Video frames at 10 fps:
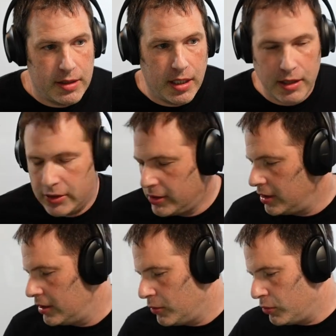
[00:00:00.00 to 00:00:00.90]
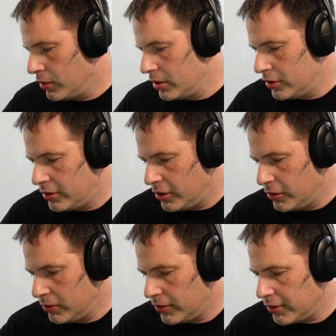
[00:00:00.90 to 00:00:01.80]
Testing 1,
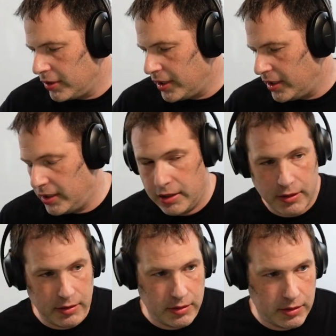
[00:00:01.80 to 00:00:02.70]
2, 3.